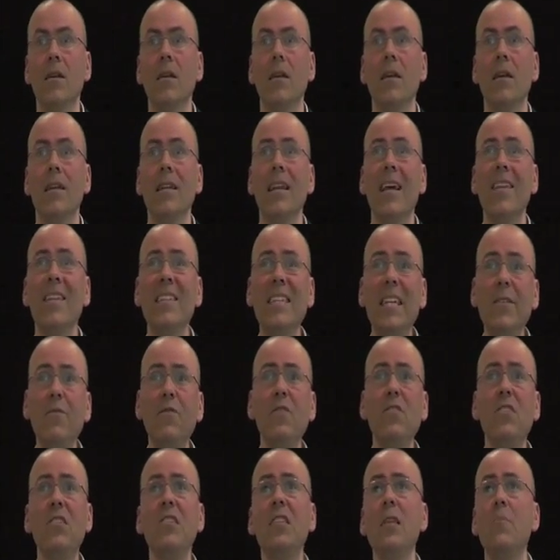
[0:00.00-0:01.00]
Now, the
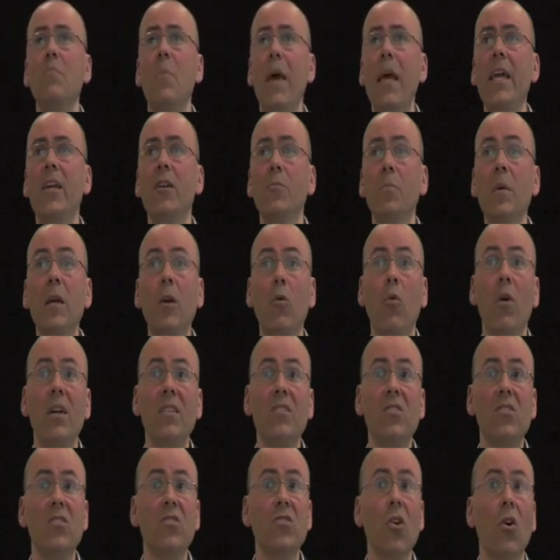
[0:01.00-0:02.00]
differences in pay could be quite
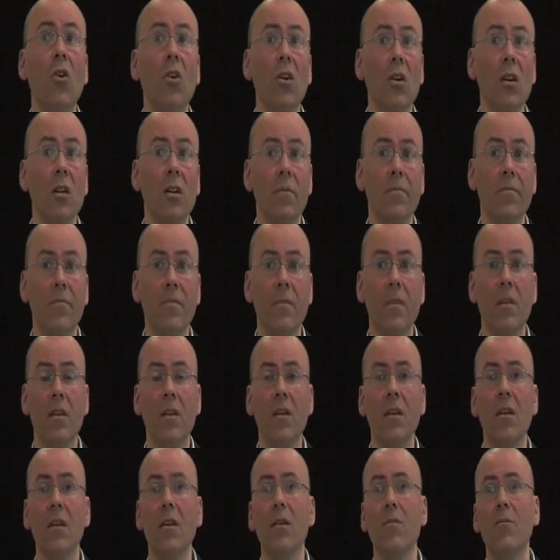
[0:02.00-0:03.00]
stark,
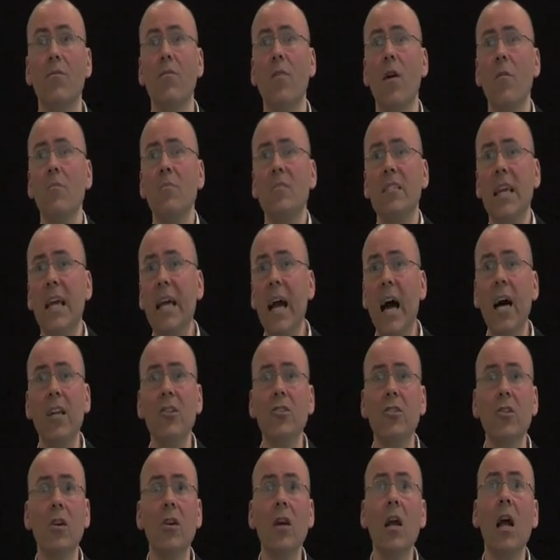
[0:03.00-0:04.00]
from, say,
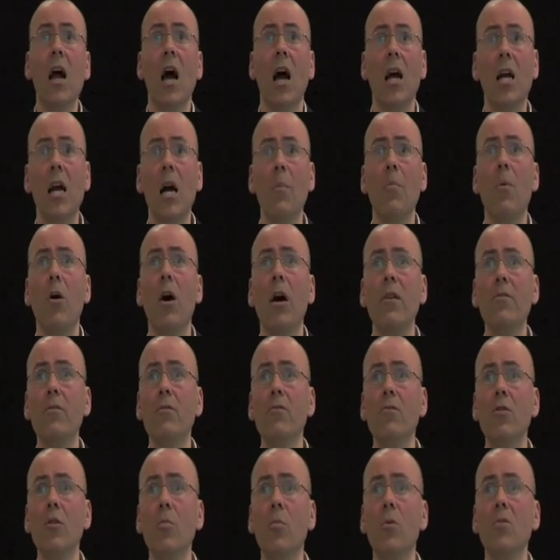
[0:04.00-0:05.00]
under a couple hundred
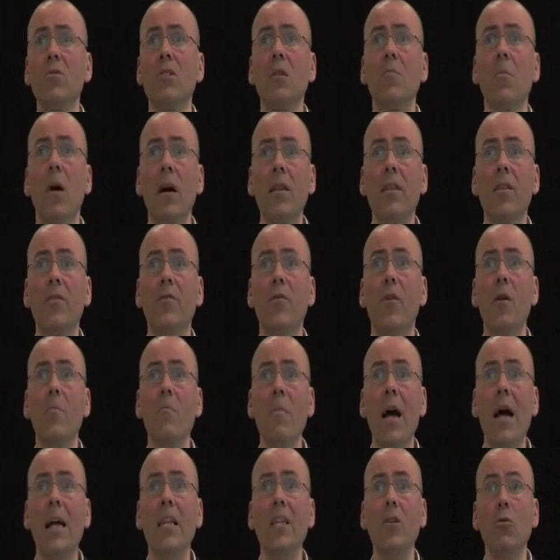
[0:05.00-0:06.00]
rubles a month for a
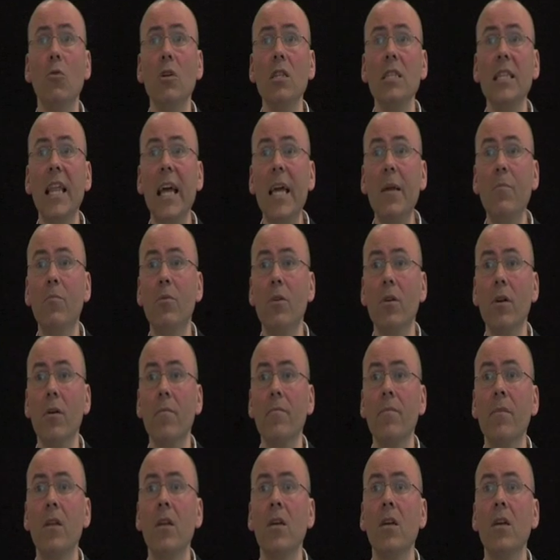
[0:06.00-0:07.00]
manual laborer
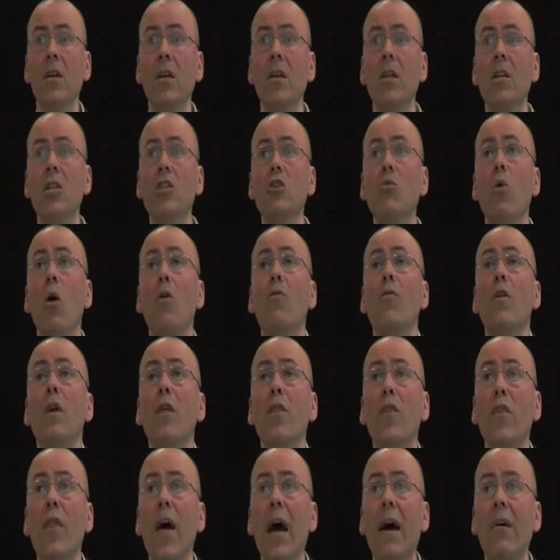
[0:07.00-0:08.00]
to over
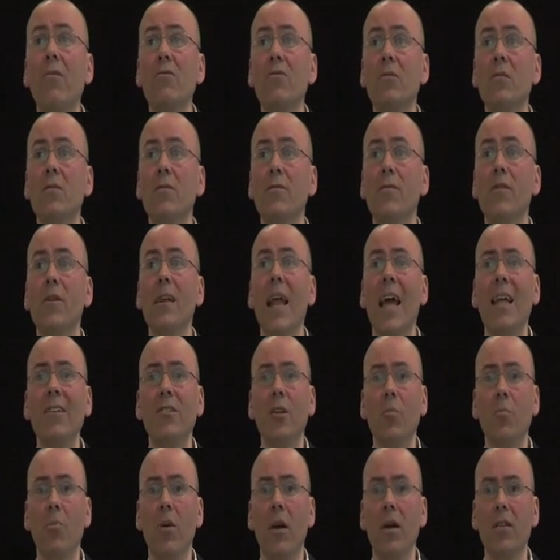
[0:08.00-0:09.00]
1,000 for an
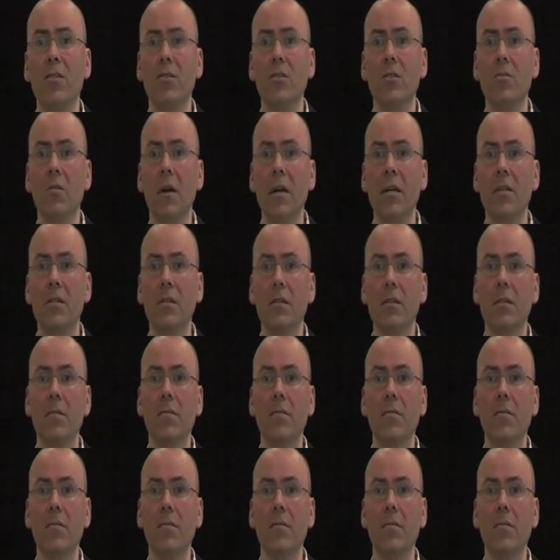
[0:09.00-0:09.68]
enterprise director.